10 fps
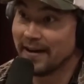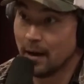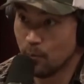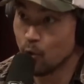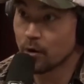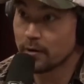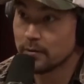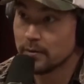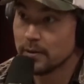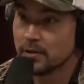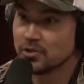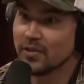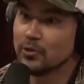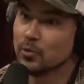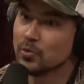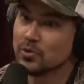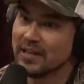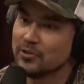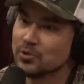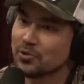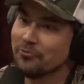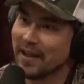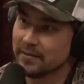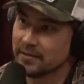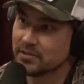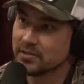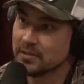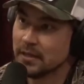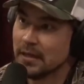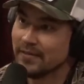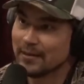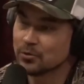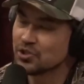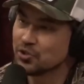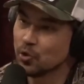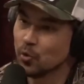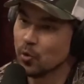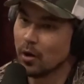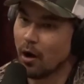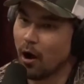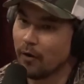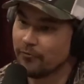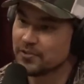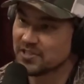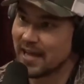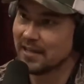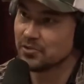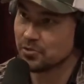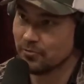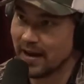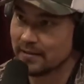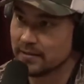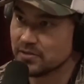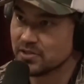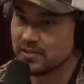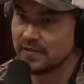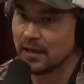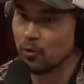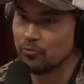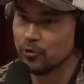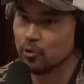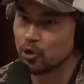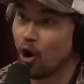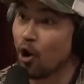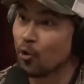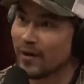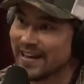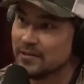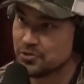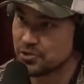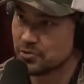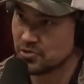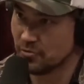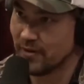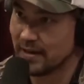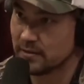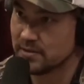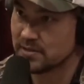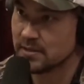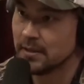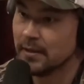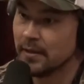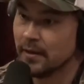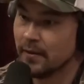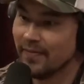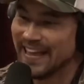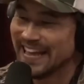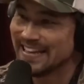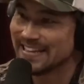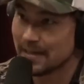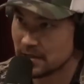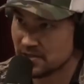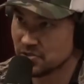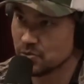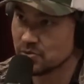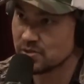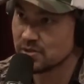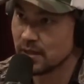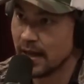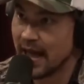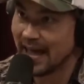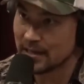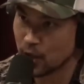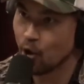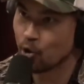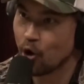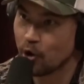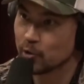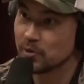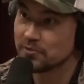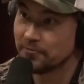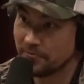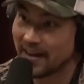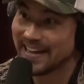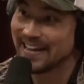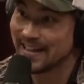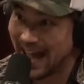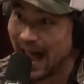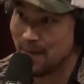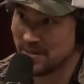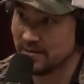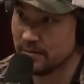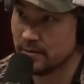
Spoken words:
out more. So they do surveillance. They don't just do off-site surveillance. They don't do long-range surveillance. They get in ghillie suits and low crawl to his fucking cabin,